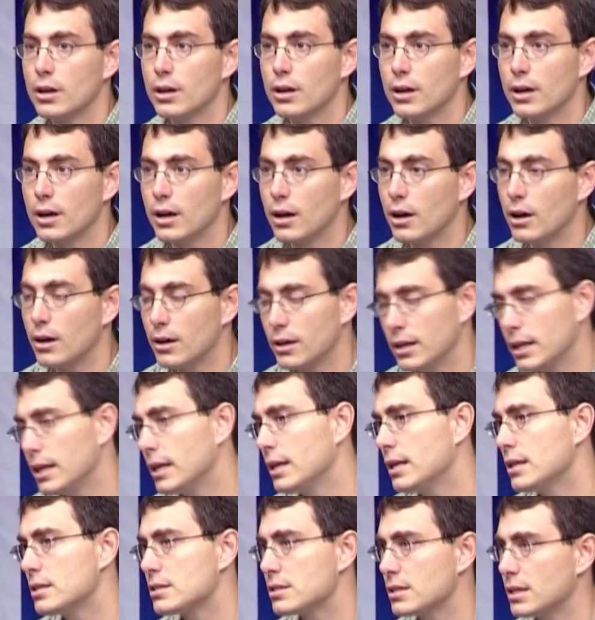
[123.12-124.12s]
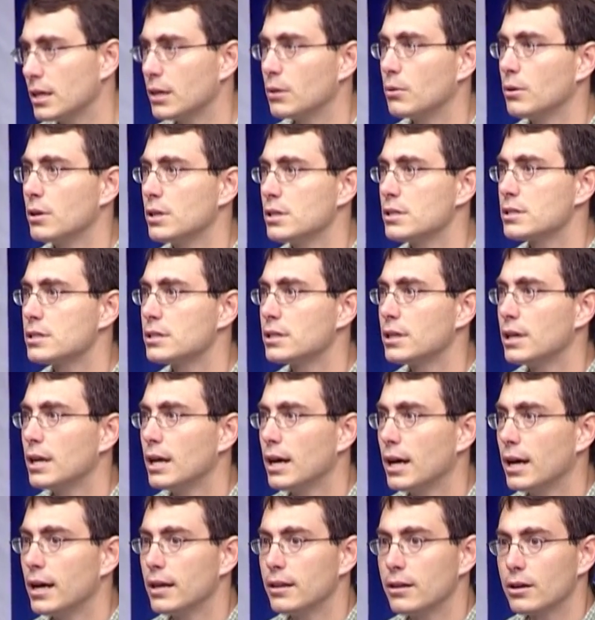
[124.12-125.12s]
uh, on any sequence
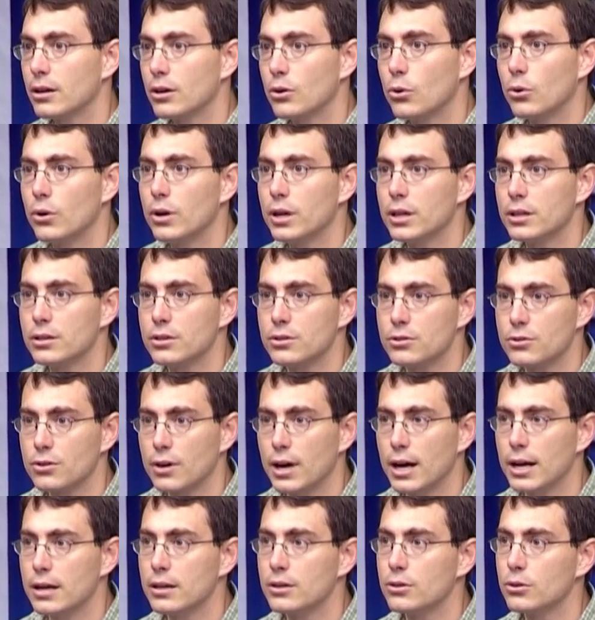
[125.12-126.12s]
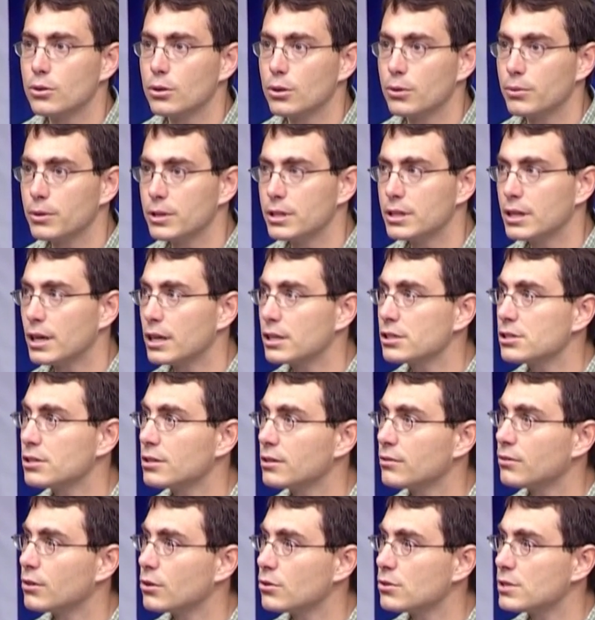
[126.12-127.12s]
and they're going to try to do a
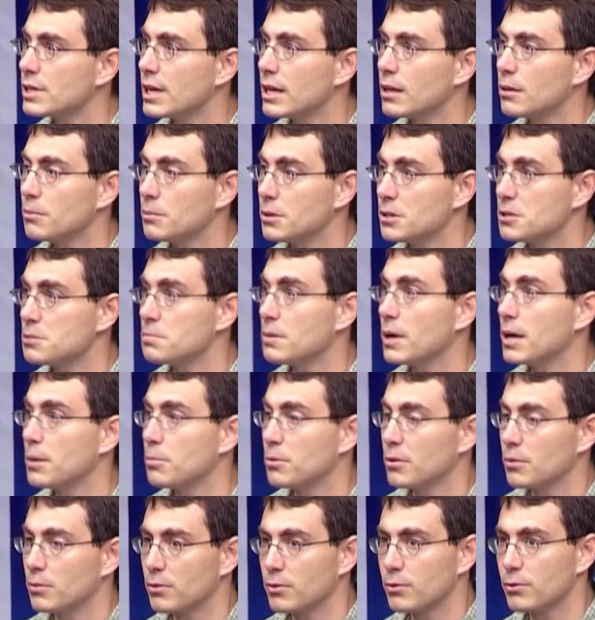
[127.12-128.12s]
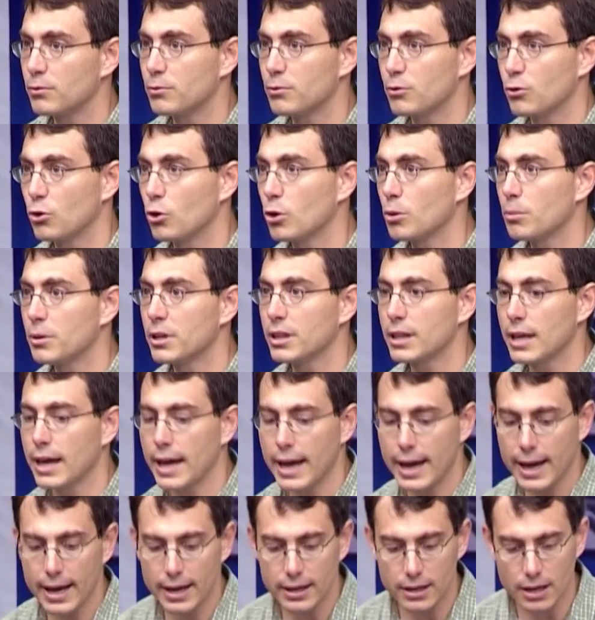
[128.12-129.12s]
reduction of those elements by performing
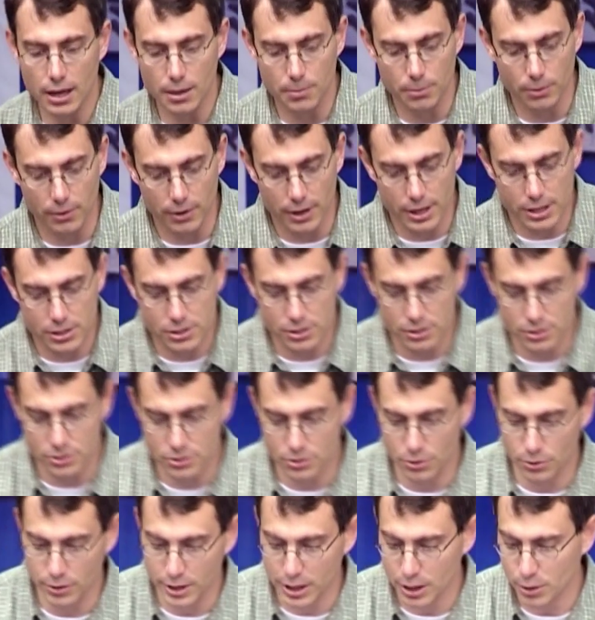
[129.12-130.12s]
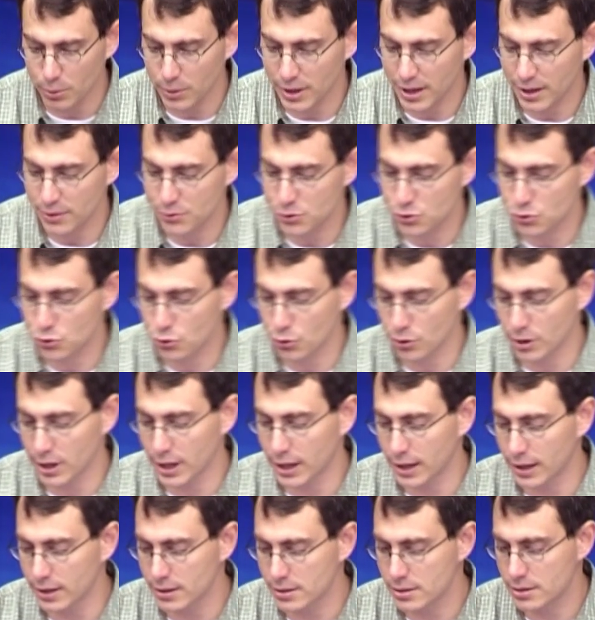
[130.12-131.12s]
the add operation. So here we have
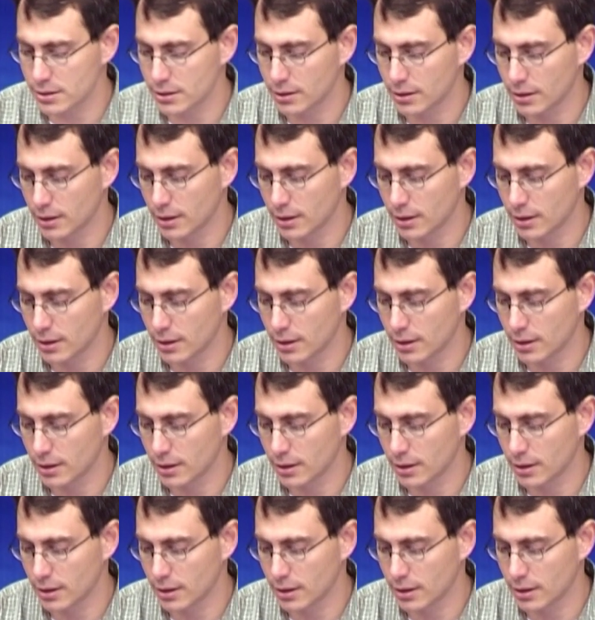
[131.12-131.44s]
strings.